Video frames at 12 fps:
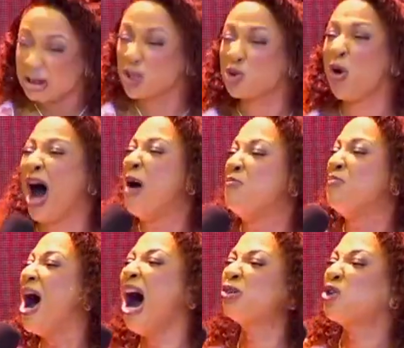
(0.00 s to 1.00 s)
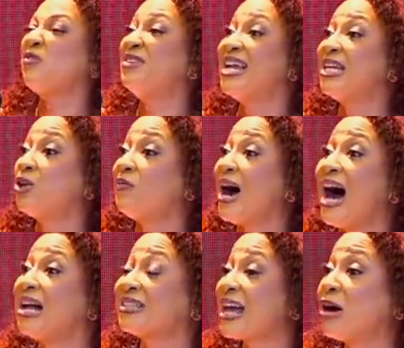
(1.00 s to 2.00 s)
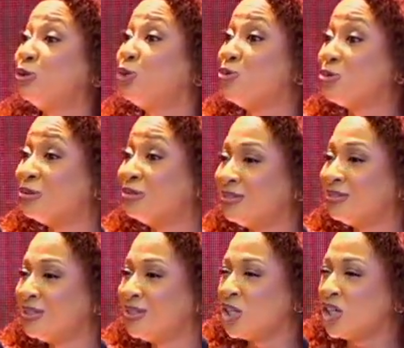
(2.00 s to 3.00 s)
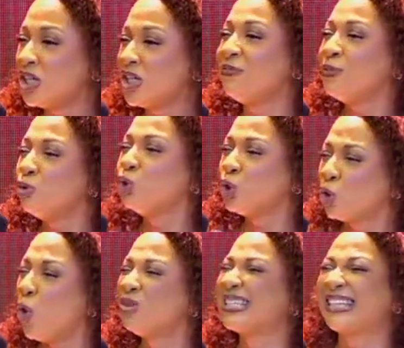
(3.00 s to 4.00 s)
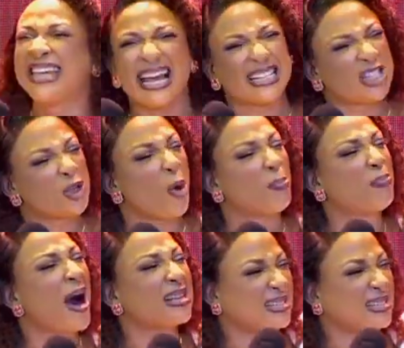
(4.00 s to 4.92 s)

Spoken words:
no amount of laying of hands I will do. If you don't get your past